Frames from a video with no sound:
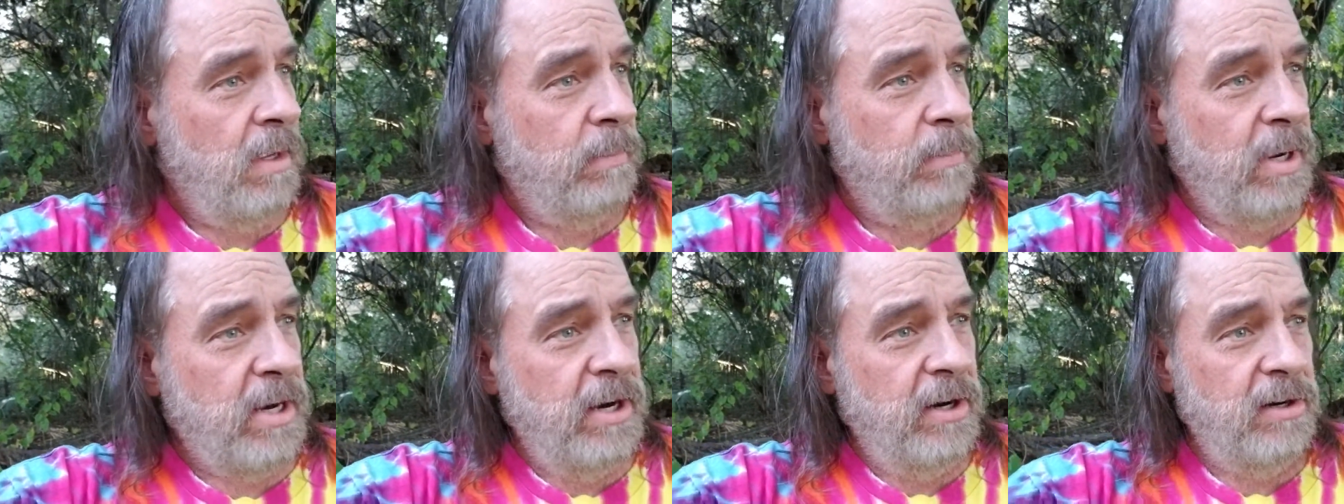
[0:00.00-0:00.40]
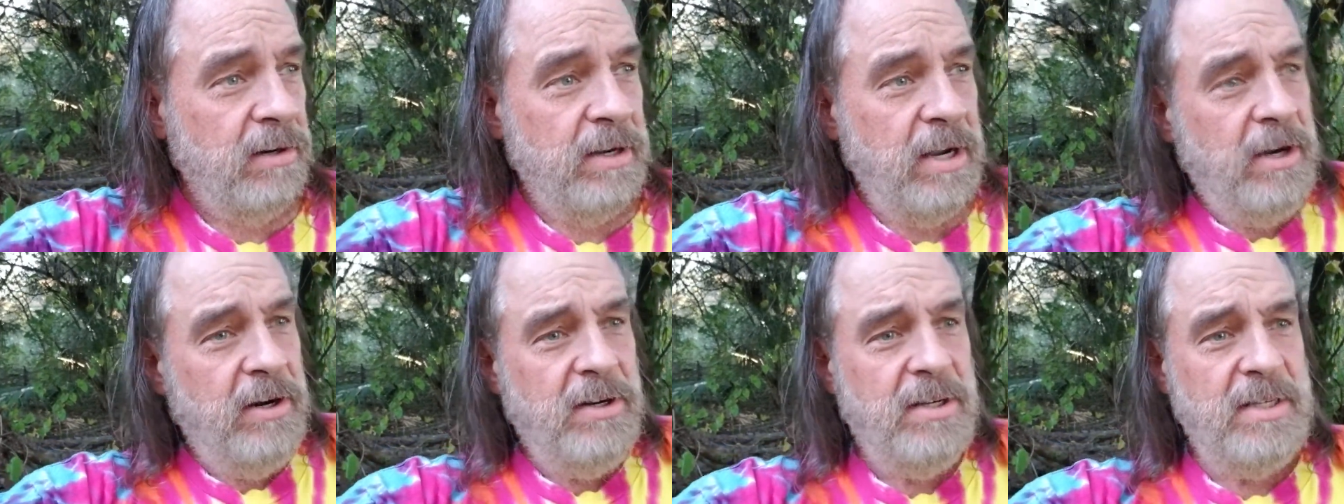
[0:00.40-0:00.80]
But
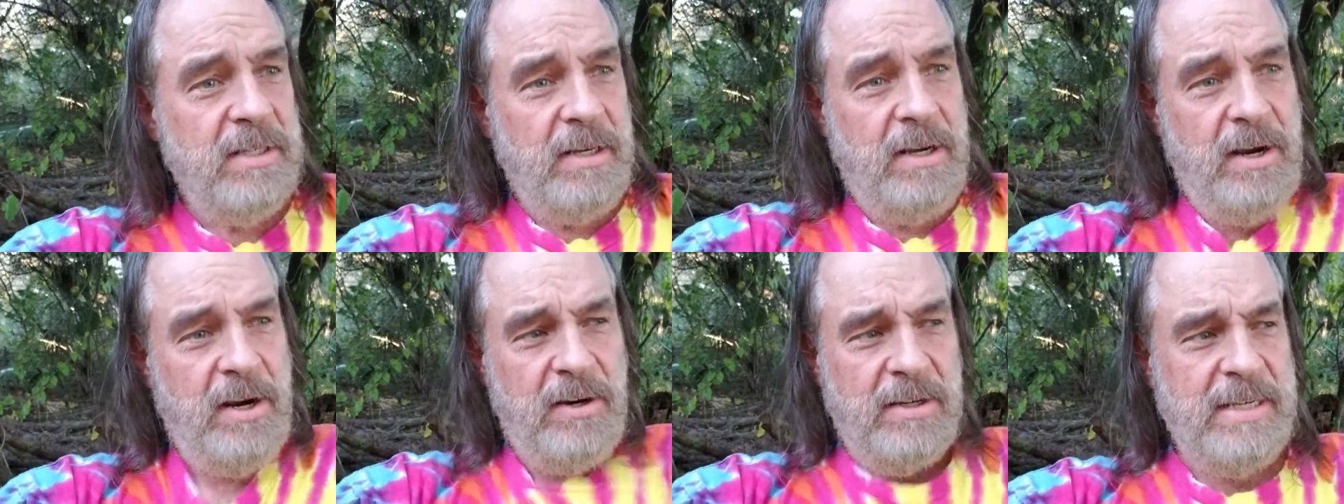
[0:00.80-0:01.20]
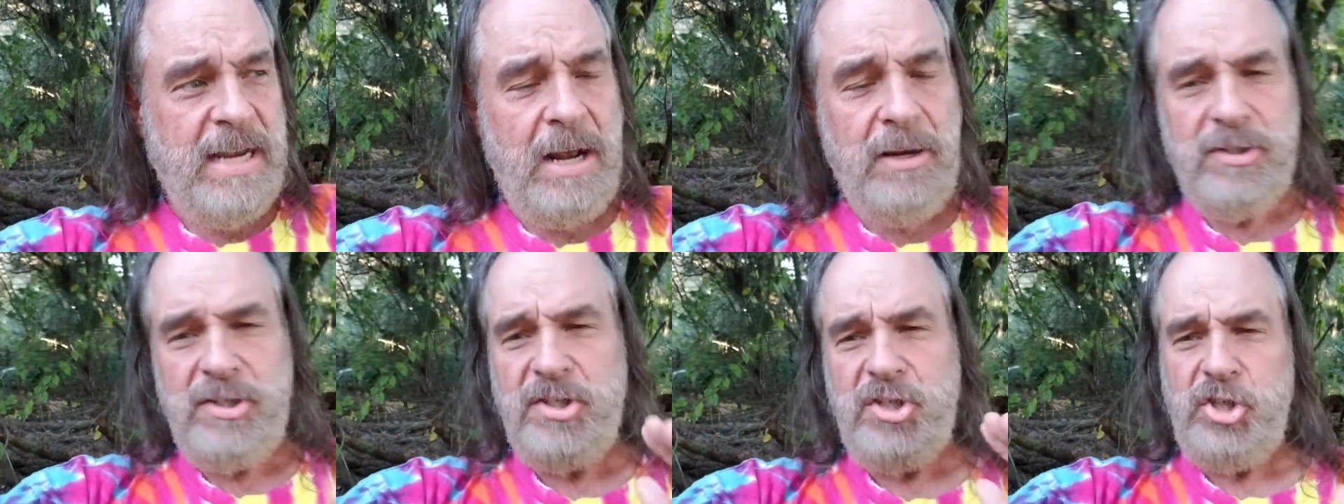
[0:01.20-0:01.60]
here's
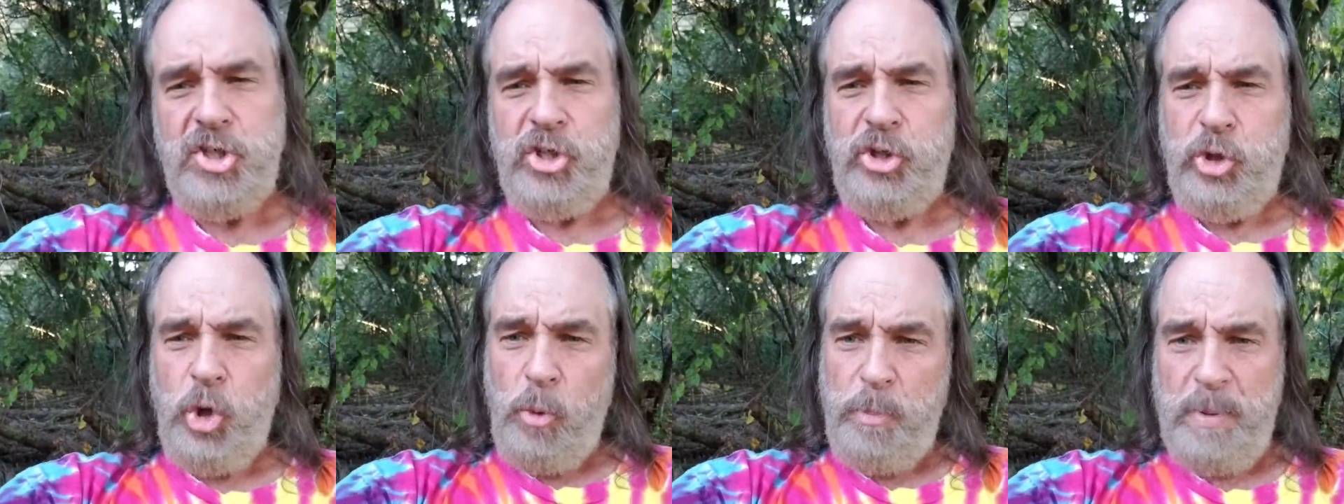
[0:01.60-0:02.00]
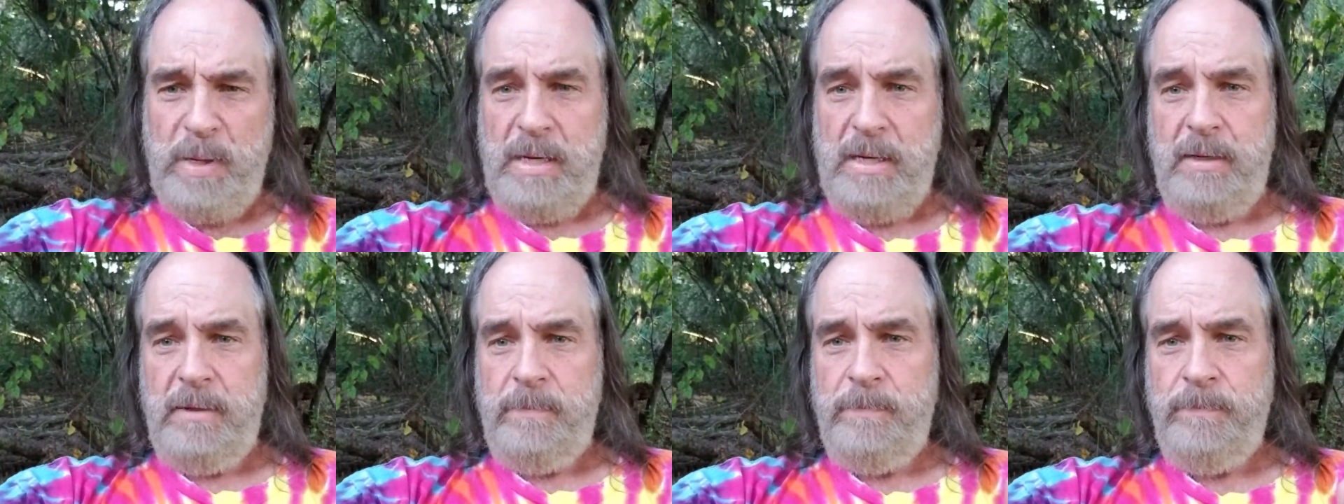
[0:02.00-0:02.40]
how stupid